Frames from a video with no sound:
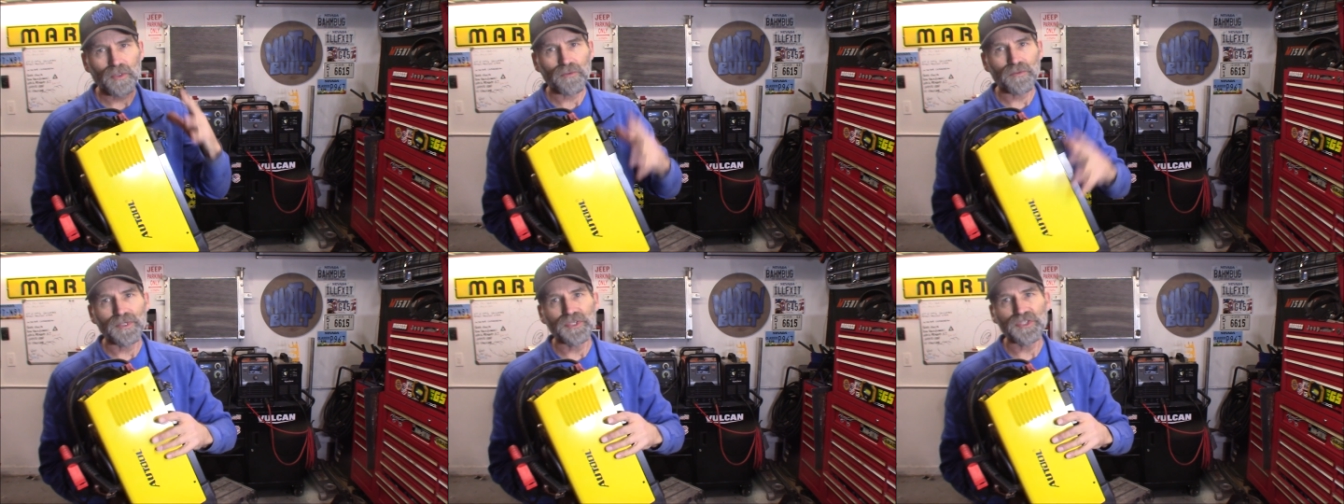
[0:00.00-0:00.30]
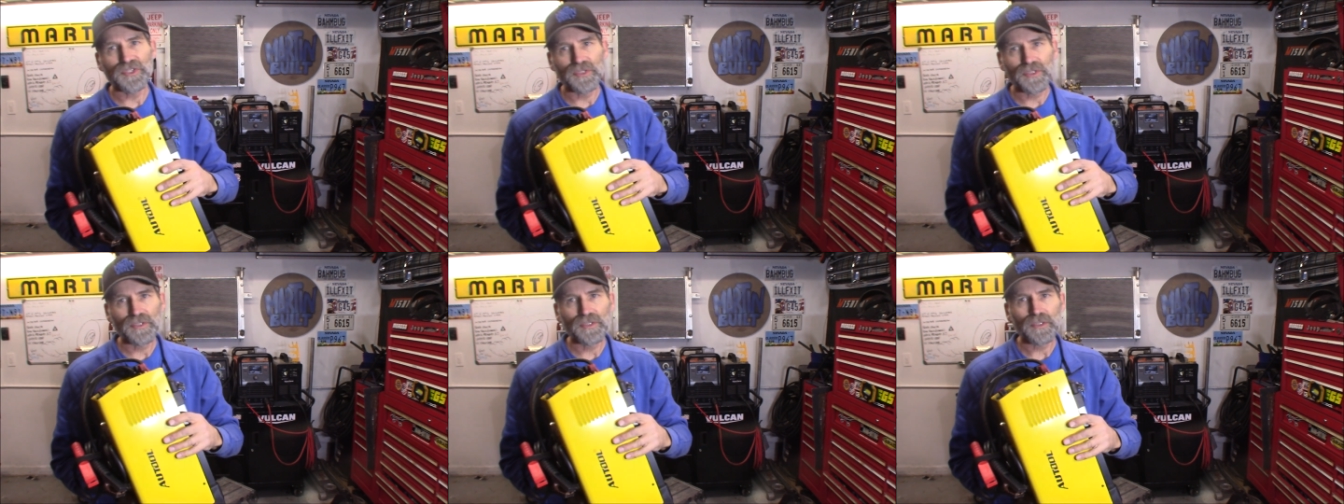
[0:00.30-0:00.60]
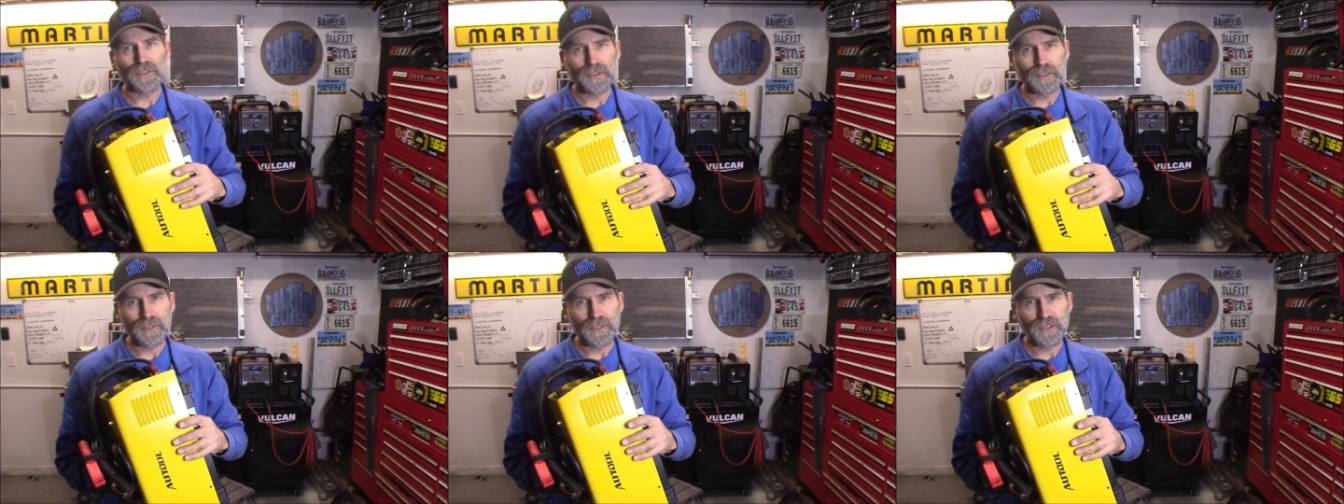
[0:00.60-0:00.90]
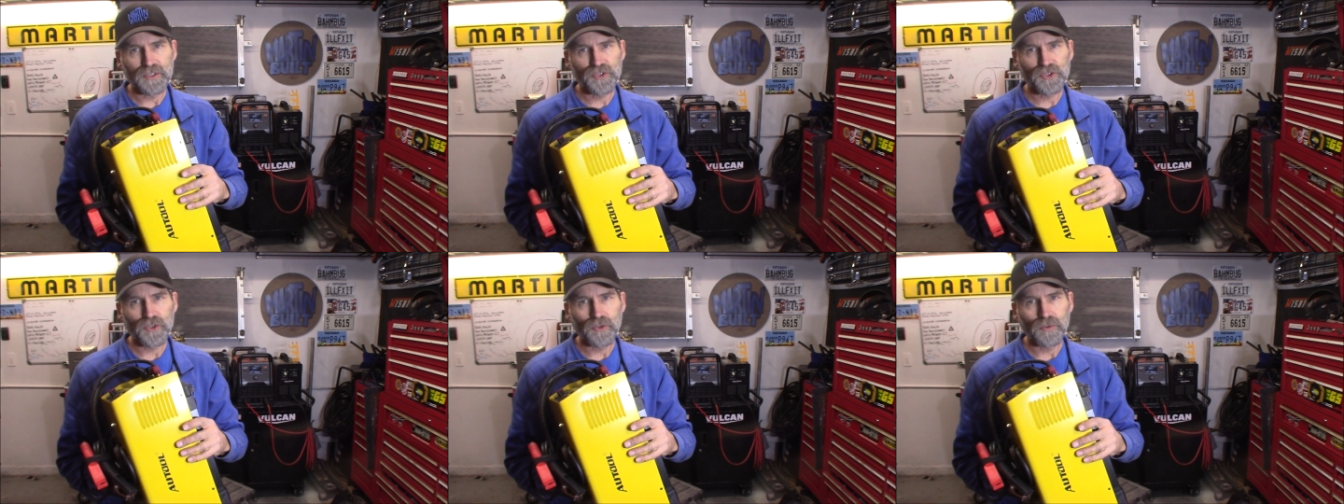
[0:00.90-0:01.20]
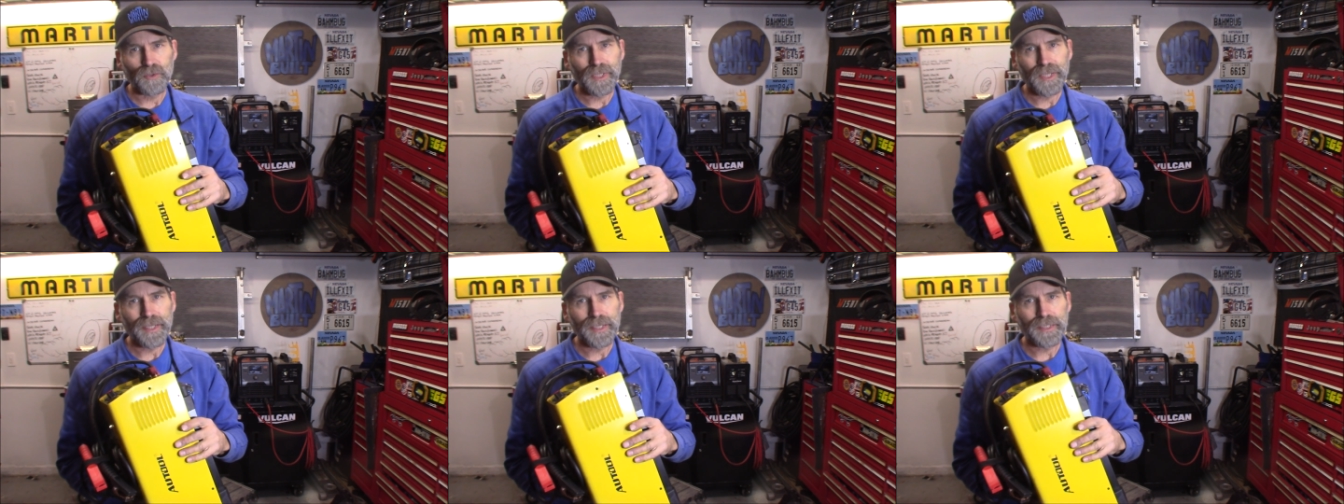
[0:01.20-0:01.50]
the reasons it is so
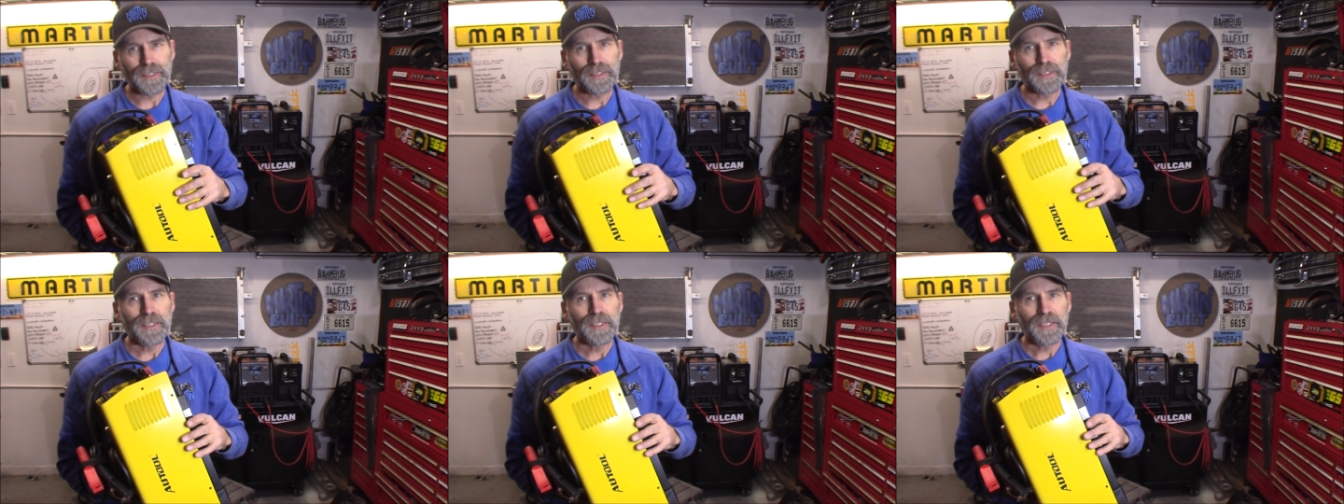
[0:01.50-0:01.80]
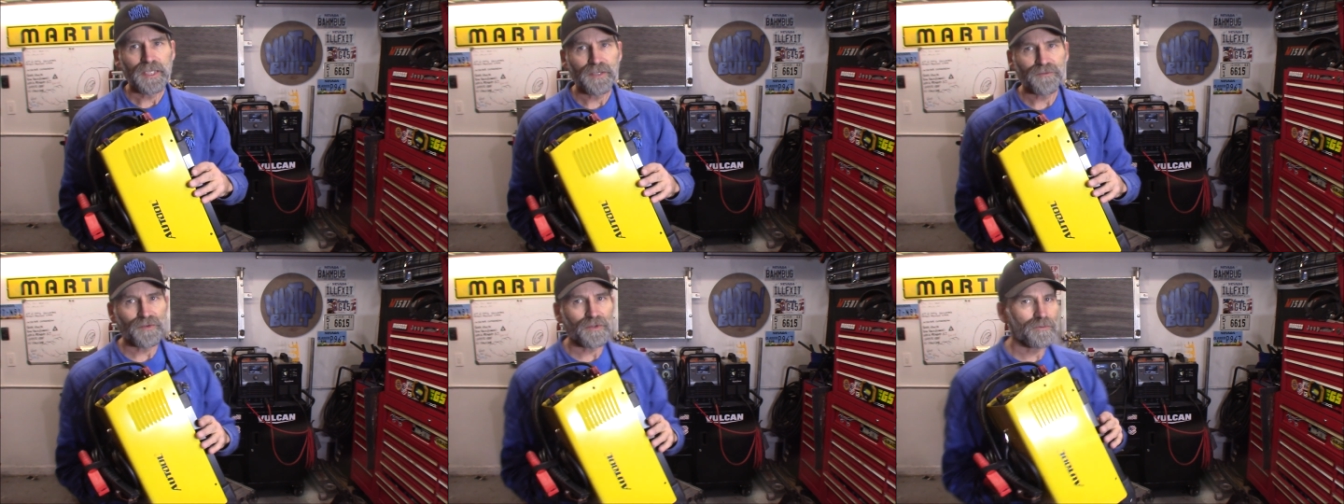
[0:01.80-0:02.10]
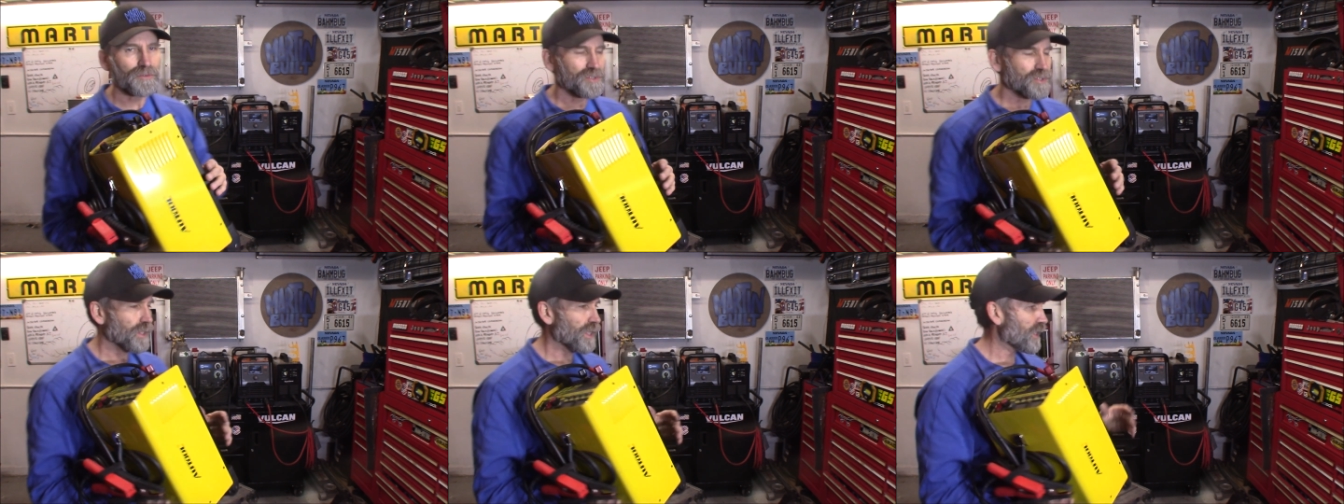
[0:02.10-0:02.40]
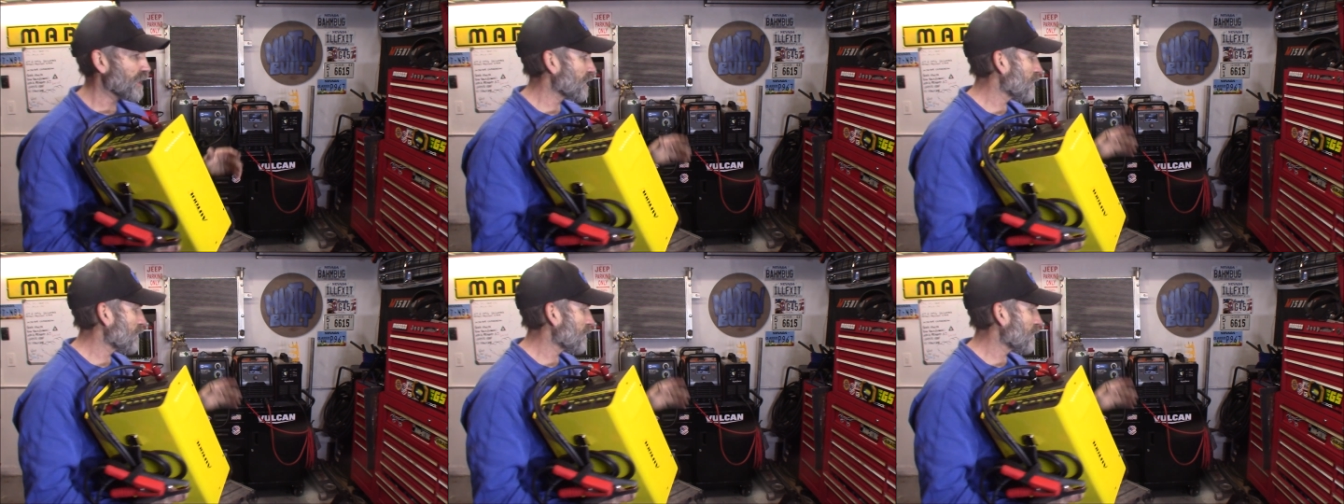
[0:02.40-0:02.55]
light. If it was like